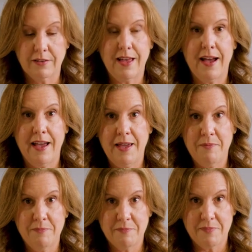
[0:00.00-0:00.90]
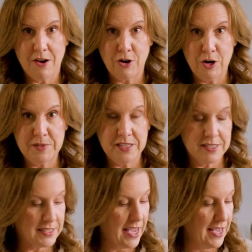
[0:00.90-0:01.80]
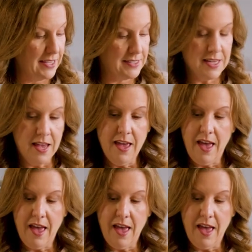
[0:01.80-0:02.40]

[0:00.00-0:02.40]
lime, herbs in this case,